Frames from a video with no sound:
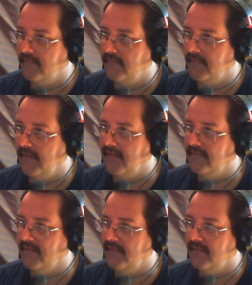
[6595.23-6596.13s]
And
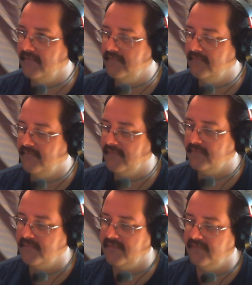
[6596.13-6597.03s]
then at the
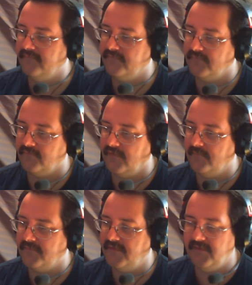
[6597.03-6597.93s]
beginning of your
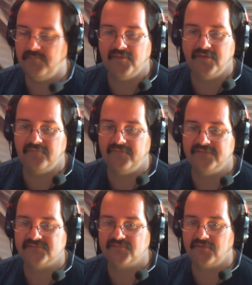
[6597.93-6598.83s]
upkeep, if he
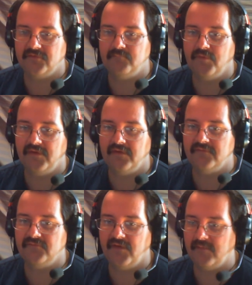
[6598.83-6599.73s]
started play
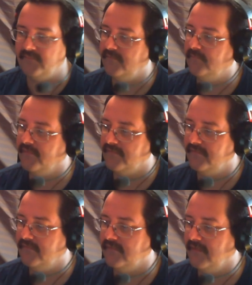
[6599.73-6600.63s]
untapped, you put a
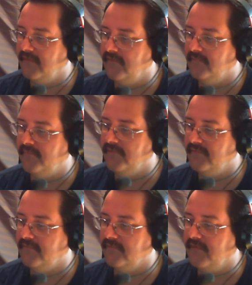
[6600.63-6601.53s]
new
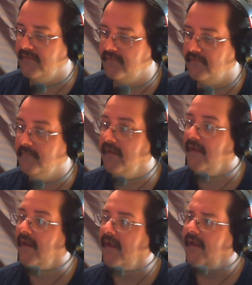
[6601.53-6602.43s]
counter on,
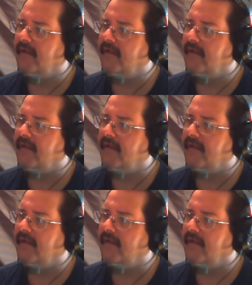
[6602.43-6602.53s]
and